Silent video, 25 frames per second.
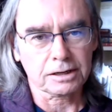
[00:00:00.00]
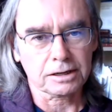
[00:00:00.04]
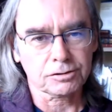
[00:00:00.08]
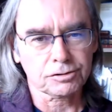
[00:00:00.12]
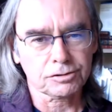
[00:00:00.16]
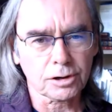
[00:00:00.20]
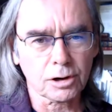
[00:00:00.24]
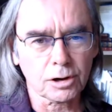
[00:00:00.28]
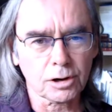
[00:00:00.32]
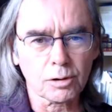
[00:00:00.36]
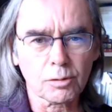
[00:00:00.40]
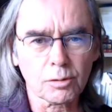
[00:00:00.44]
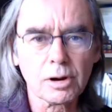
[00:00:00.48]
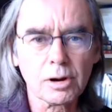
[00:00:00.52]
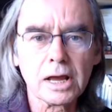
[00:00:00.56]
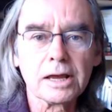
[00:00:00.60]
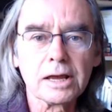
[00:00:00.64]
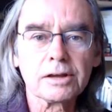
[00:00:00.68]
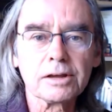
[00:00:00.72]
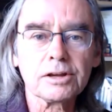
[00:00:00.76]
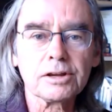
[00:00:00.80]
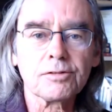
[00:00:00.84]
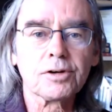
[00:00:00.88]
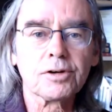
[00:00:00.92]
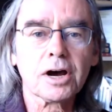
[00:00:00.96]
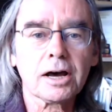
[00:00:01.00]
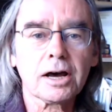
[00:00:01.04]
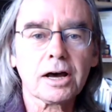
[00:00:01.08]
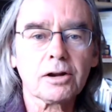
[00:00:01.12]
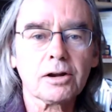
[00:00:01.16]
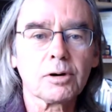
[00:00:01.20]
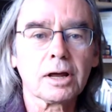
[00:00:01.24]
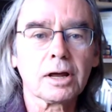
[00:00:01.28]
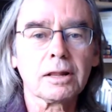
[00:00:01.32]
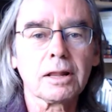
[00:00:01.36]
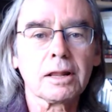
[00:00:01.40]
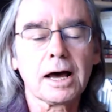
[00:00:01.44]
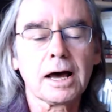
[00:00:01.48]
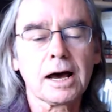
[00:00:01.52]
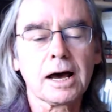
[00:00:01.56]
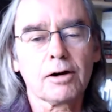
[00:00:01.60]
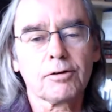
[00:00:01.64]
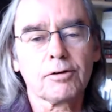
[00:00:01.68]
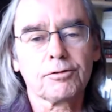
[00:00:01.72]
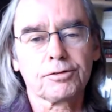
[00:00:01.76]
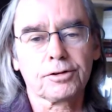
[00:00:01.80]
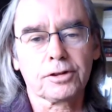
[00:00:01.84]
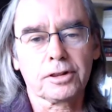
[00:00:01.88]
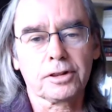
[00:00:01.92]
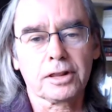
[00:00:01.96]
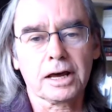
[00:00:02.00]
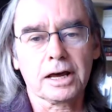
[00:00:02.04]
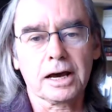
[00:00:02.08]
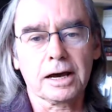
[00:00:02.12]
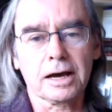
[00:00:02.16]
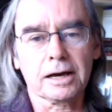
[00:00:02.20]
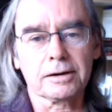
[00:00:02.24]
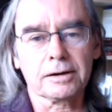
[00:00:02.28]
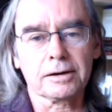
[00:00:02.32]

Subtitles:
So you've got to allow for that.